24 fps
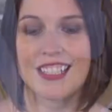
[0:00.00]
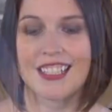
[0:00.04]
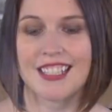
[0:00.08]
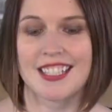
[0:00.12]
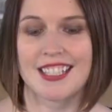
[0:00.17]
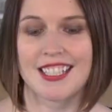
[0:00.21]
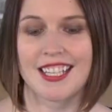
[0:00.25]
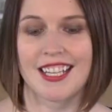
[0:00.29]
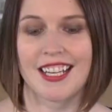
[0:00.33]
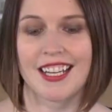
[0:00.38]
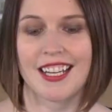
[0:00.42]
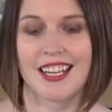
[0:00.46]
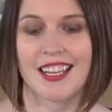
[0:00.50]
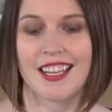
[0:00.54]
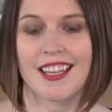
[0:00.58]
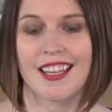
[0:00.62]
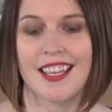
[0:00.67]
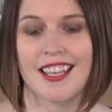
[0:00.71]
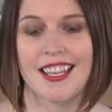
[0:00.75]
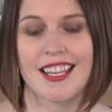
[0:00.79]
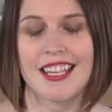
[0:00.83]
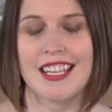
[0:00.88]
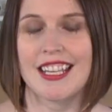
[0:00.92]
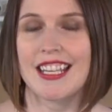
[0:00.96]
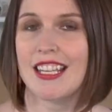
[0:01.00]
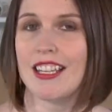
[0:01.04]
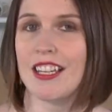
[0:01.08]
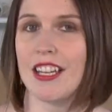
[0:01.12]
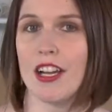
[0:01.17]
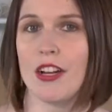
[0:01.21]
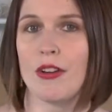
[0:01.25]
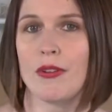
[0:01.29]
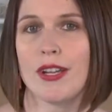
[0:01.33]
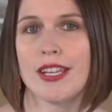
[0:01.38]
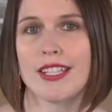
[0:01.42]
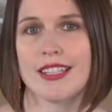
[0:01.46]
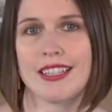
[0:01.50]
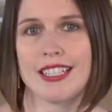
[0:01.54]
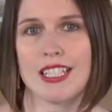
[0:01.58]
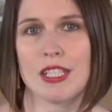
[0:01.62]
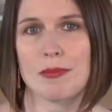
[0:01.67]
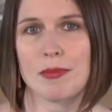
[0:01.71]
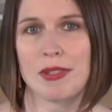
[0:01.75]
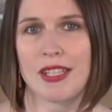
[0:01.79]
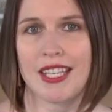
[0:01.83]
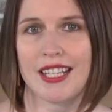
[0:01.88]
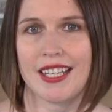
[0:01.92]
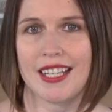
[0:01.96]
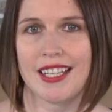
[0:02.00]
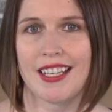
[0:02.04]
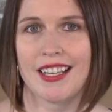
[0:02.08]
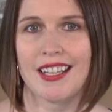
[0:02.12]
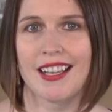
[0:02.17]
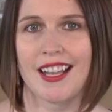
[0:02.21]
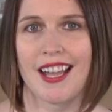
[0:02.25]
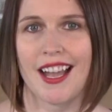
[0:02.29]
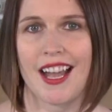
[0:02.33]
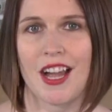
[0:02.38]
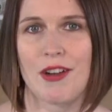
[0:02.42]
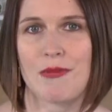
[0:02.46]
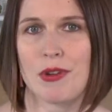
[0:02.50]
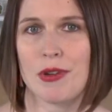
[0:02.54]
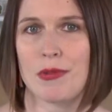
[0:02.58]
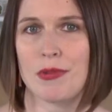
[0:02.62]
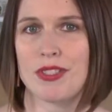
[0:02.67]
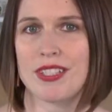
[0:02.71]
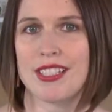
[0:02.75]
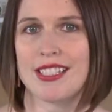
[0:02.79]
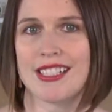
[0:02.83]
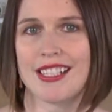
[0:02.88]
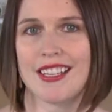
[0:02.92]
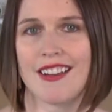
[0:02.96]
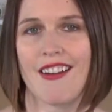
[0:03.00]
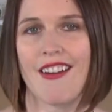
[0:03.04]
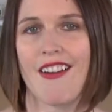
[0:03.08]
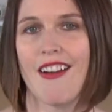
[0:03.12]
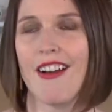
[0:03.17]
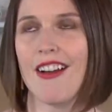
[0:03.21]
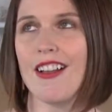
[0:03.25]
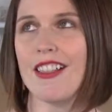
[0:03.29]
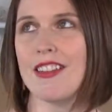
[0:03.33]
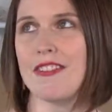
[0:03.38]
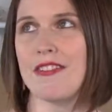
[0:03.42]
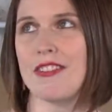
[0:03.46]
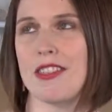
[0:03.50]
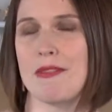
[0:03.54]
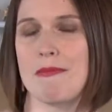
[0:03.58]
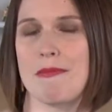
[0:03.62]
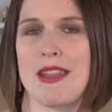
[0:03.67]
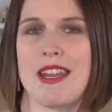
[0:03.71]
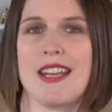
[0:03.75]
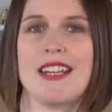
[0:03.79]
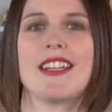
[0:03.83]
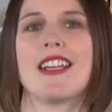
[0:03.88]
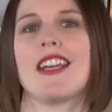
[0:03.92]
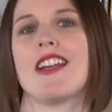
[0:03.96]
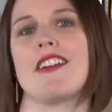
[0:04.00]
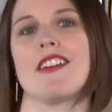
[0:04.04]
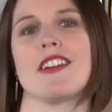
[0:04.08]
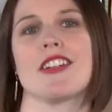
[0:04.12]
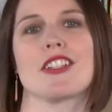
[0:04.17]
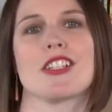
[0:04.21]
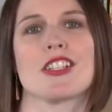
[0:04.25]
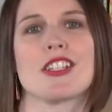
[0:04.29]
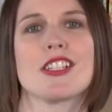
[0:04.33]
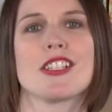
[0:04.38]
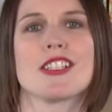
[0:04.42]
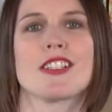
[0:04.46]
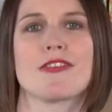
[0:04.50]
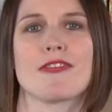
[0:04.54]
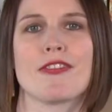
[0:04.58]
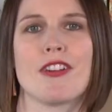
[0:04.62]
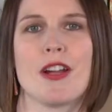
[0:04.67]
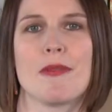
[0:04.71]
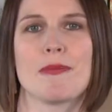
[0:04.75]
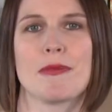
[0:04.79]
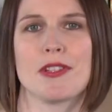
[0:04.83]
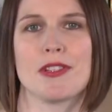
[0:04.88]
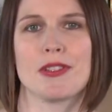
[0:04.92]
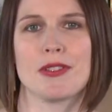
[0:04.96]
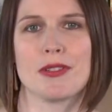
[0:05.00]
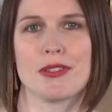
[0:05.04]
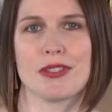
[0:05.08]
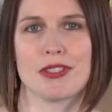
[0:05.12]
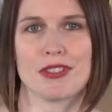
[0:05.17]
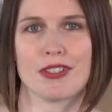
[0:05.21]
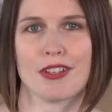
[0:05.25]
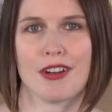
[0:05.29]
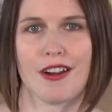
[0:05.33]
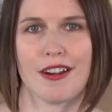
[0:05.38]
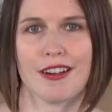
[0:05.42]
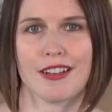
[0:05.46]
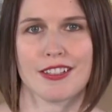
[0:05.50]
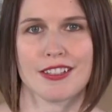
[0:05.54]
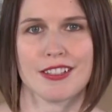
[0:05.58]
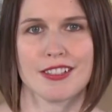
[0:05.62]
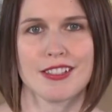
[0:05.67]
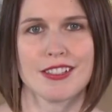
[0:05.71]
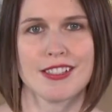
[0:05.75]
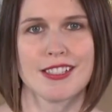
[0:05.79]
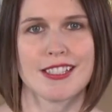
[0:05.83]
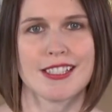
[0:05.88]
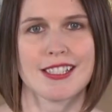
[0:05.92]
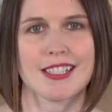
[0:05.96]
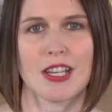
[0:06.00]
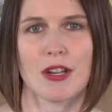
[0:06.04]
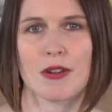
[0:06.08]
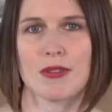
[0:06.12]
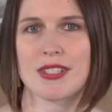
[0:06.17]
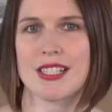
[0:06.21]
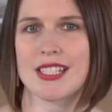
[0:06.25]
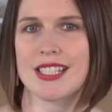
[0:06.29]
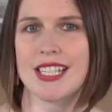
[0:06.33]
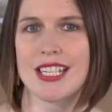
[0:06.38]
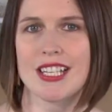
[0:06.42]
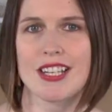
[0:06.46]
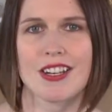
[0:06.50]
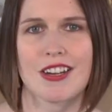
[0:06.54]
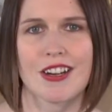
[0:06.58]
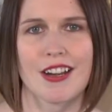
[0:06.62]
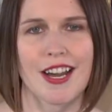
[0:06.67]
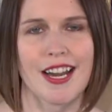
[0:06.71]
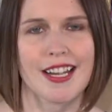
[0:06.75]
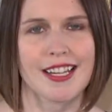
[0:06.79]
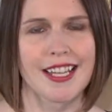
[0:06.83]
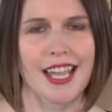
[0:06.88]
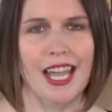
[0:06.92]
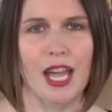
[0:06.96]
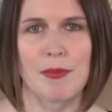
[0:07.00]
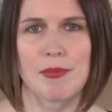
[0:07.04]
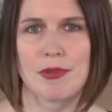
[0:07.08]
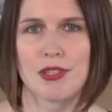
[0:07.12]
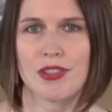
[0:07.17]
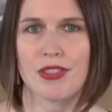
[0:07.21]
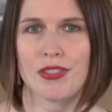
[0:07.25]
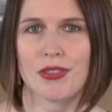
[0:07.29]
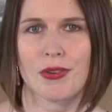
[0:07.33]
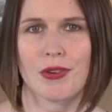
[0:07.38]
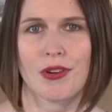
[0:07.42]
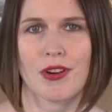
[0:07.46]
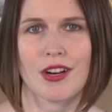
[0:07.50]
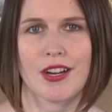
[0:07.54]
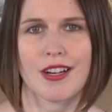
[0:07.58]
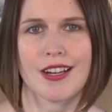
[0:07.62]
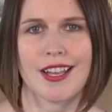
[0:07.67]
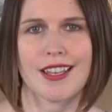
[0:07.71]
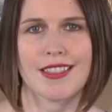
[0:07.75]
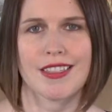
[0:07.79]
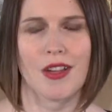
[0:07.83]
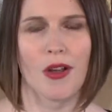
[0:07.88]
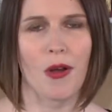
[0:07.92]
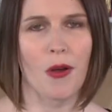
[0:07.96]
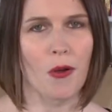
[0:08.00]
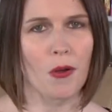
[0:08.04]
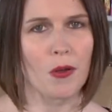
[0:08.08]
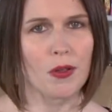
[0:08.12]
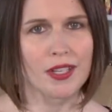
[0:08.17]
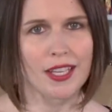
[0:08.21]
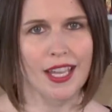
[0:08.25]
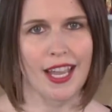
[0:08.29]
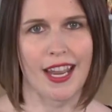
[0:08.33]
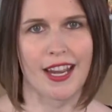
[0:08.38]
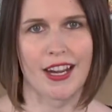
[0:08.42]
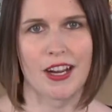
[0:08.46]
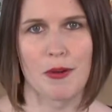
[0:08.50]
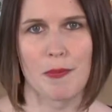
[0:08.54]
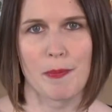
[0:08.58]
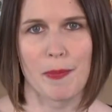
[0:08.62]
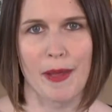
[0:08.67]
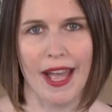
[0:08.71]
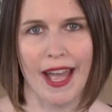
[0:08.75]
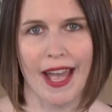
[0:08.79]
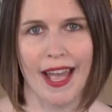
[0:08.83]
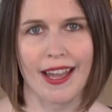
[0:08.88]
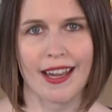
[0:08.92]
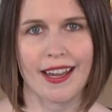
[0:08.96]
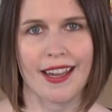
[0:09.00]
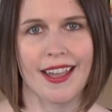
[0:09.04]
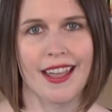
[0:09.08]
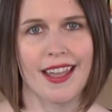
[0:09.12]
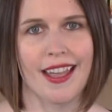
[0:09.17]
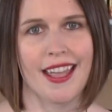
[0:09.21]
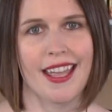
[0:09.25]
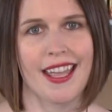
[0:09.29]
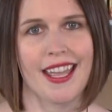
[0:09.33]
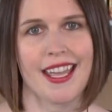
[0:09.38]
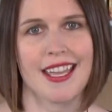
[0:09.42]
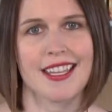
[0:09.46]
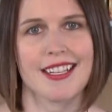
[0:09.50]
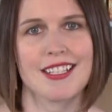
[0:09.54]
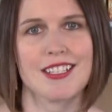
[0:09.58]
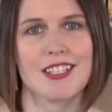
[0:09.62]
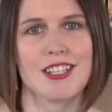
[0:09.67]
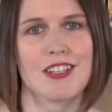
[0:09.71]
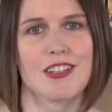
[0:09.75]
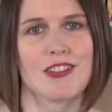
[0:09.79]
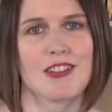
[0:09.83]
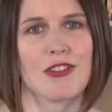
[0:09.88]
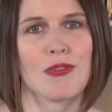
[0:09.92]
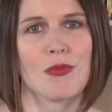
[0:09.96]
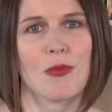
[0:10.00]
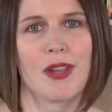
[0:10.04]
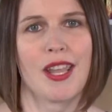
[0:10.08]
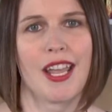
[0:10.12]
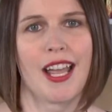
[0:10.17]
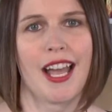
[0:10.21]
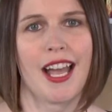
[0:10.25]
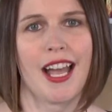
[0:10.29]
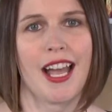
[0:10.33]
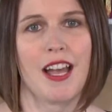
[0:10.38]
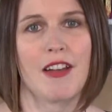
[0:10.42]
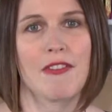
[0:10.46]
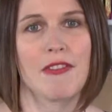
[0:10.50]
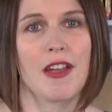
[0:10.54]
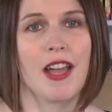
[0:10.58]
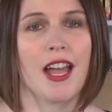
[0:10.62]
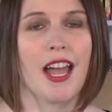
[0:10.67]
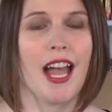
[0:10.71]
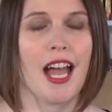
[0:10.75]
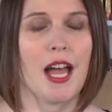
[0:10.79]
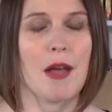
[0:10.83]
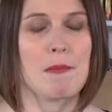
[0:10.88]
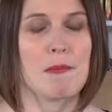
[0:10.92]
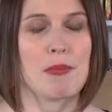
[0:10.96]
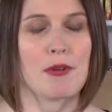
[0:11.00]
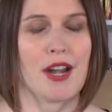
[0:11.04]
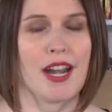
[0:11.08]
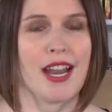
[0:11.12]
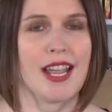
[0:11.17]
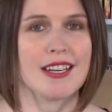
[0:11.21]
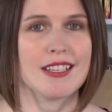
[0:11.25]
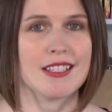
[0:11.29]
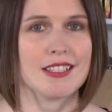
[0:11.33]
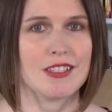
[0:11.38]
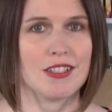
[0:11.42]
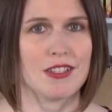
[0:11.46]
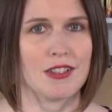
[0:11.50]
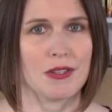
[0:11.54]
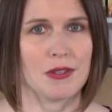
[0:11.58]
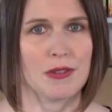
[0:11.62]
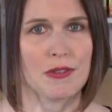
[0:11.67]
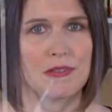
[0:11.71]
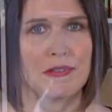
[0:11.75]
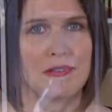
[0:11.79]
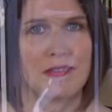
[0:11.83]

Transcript: to seeing Iko and Liam Kinney, uh, we will see all of the main characters from the Lunar Chronicles. So Cinder and Captain Thorne and the whole gang are back. In addition, we have a brand new